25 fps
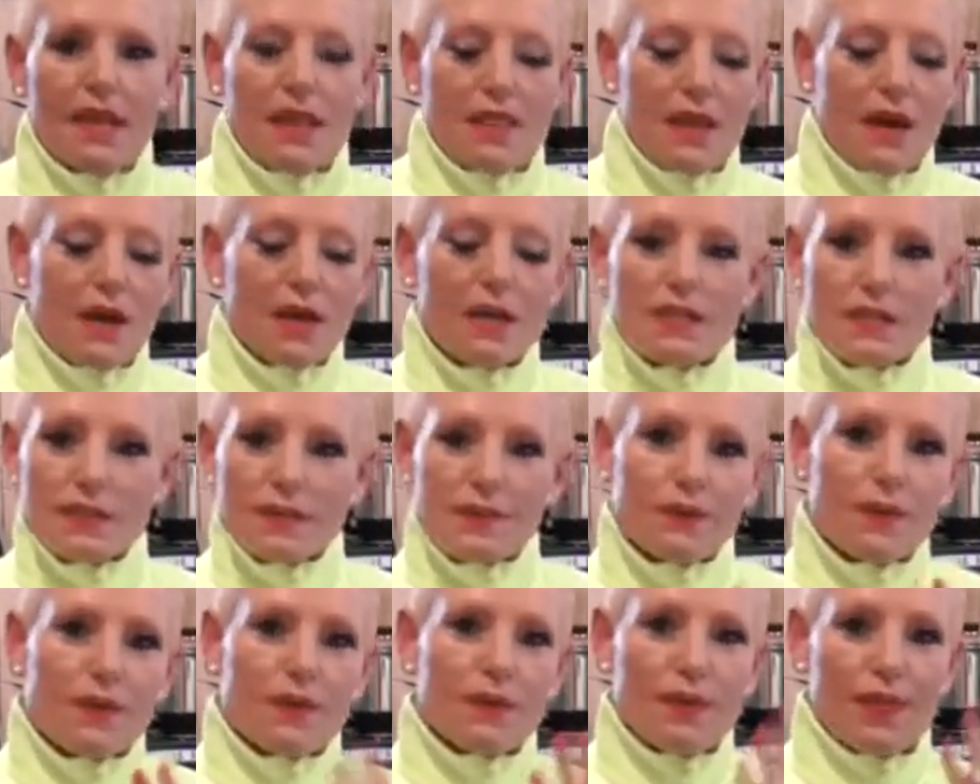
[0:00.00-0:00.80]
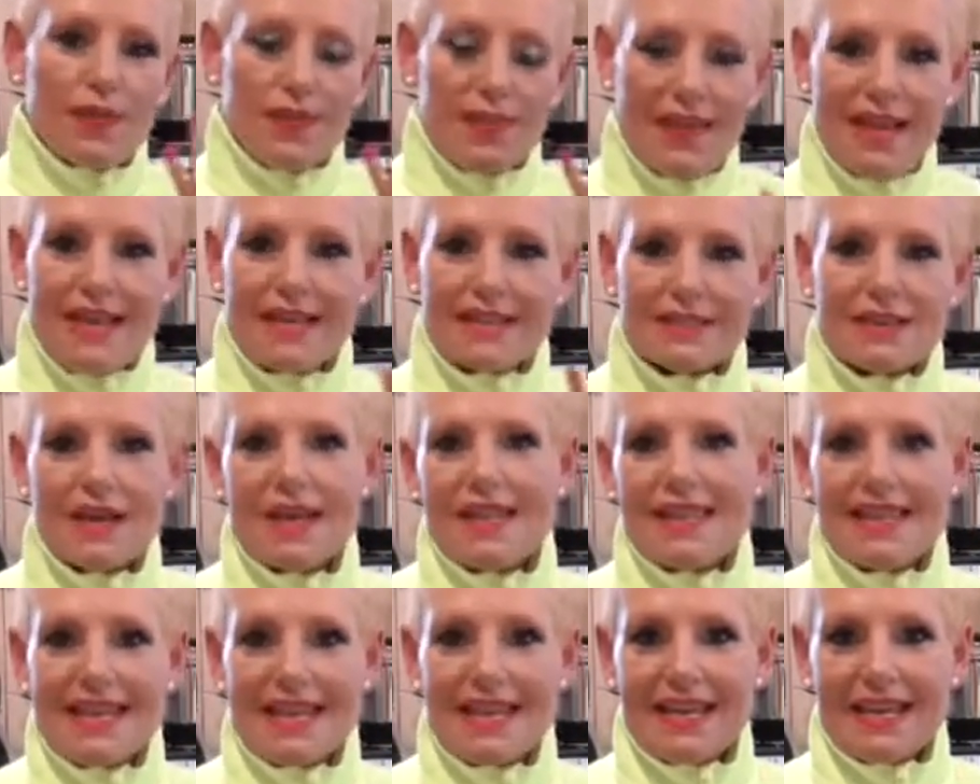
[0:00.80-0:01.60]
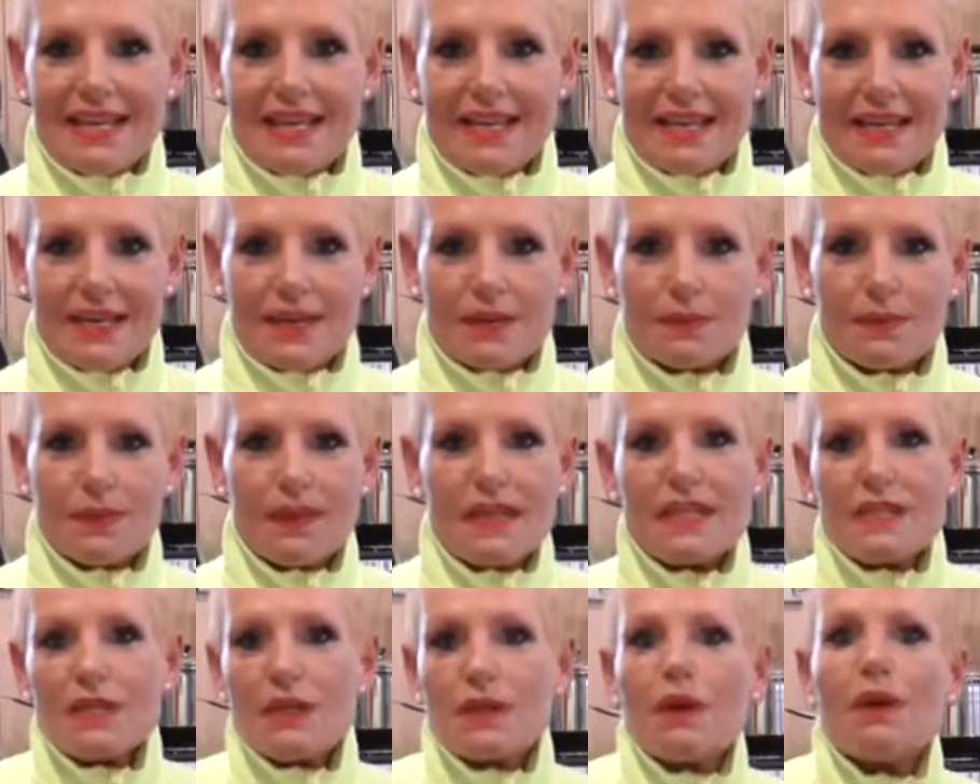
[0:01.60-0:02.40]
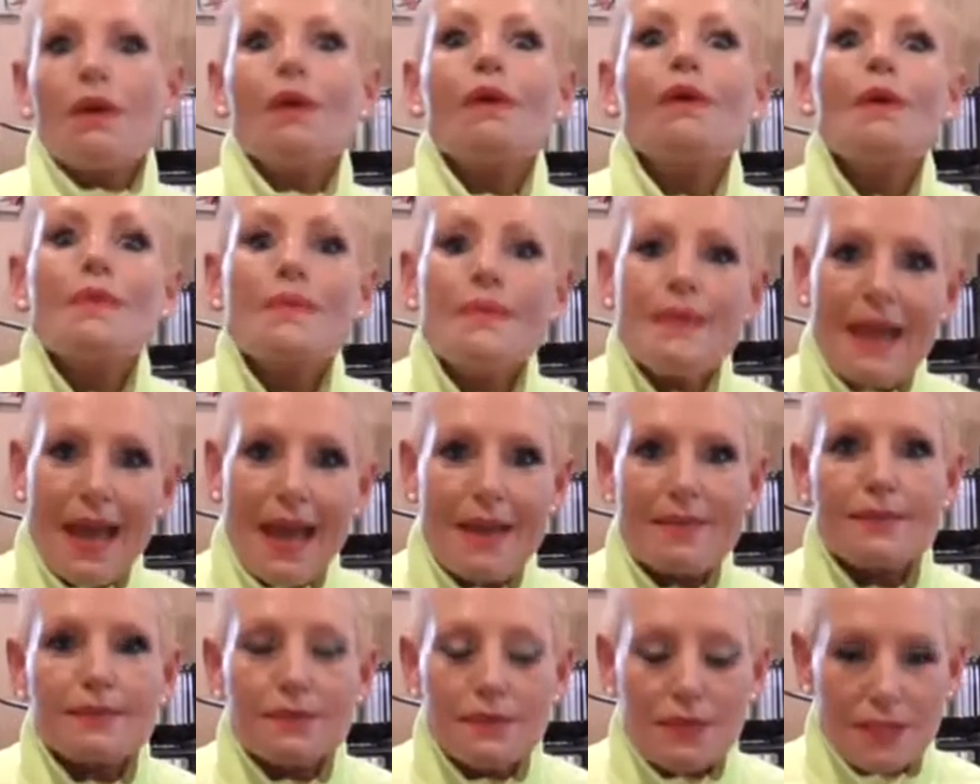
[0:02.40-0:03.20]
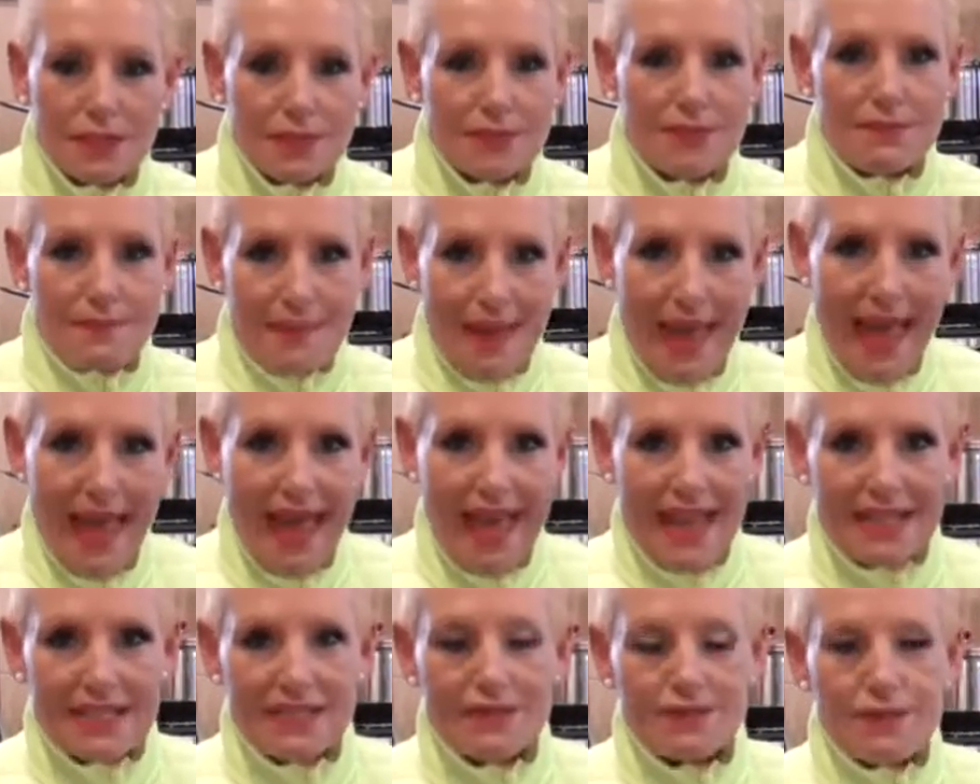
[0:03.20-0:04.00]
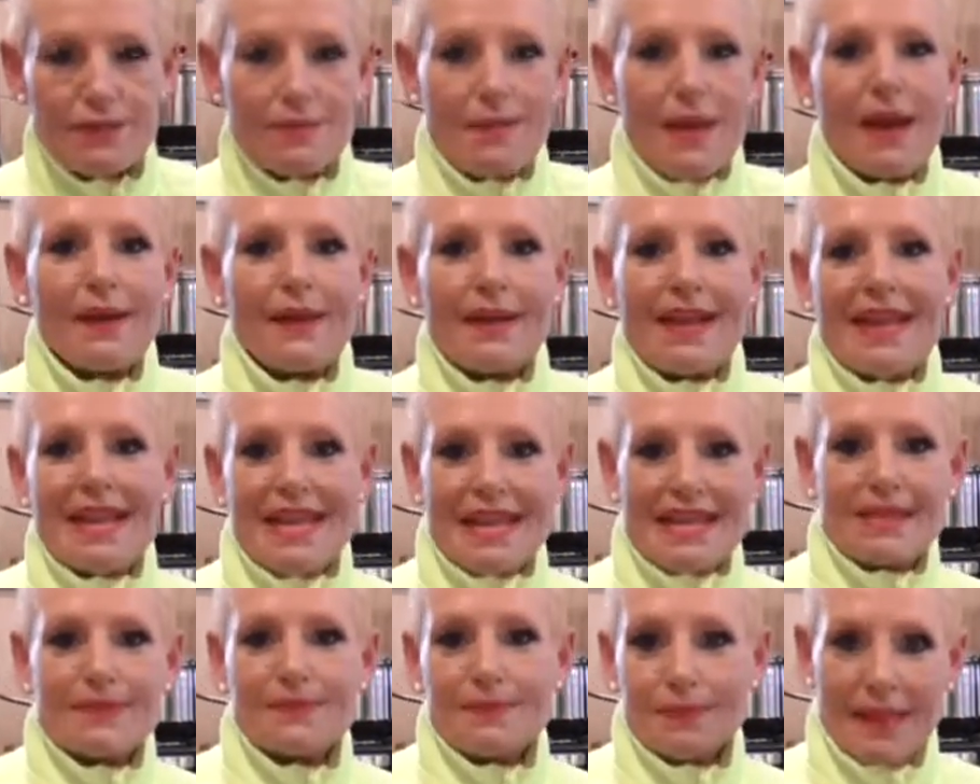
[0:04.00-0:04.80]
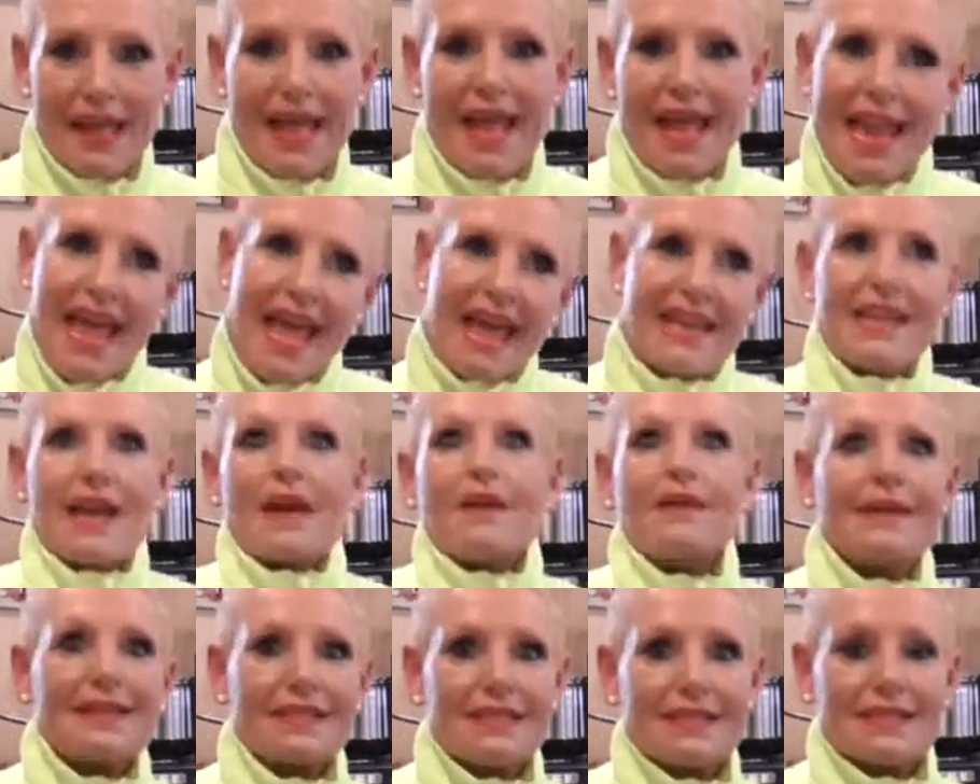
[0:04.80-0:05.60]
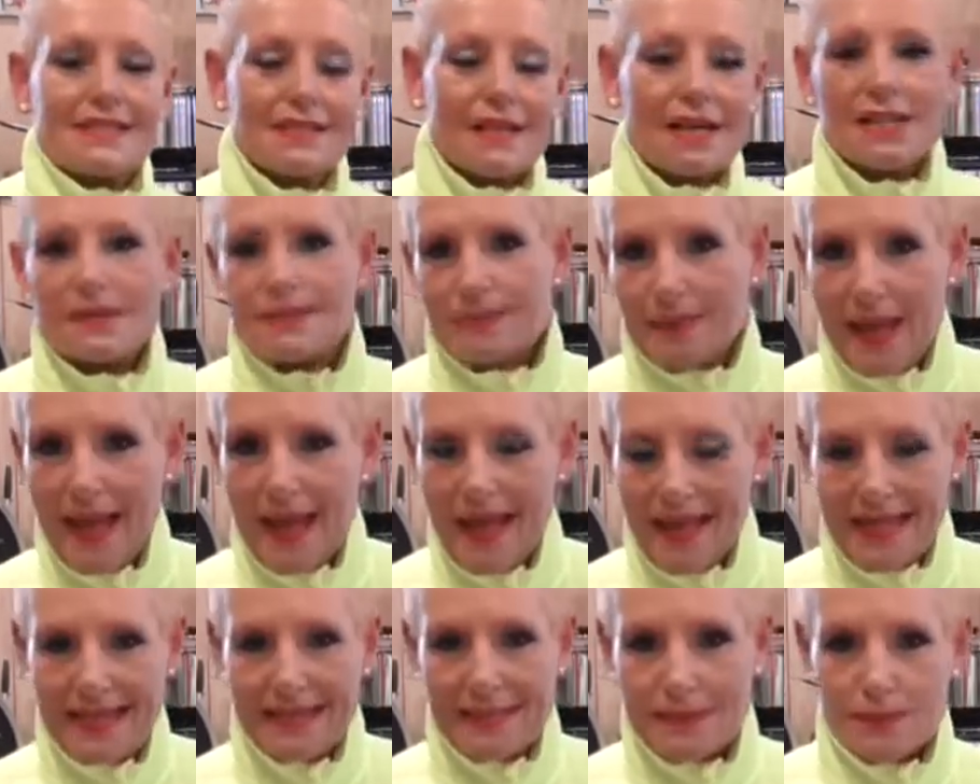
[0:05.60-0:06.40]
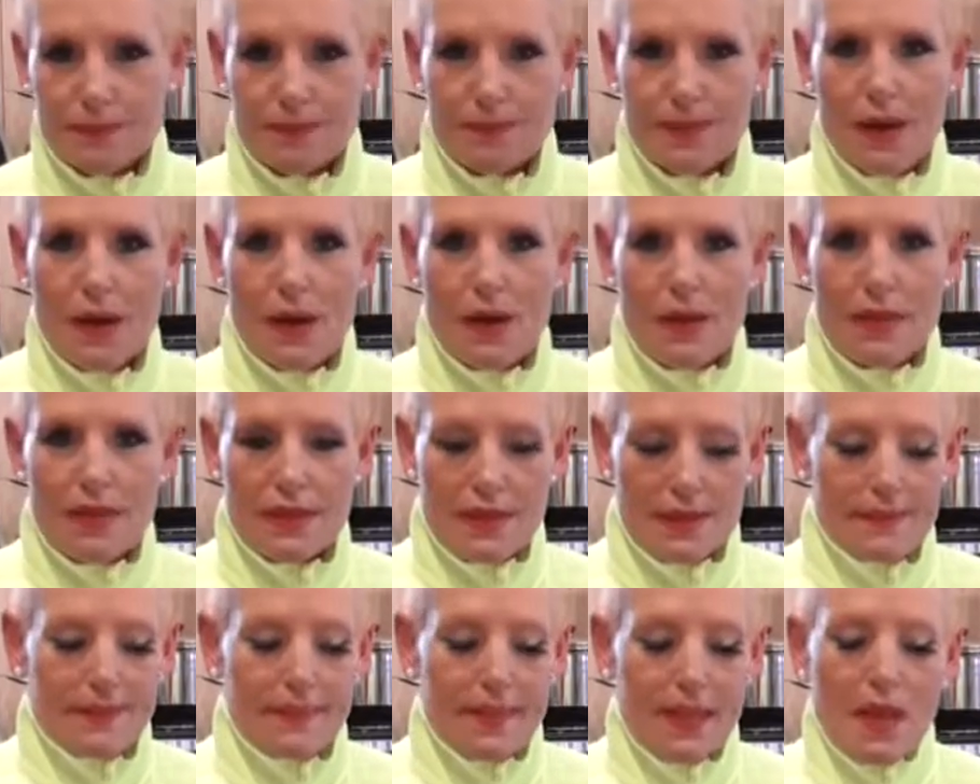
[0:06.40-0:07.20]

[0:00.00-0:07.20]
those 4 things I think we should all be able to demand from our eating plan and our exercise plan and or both.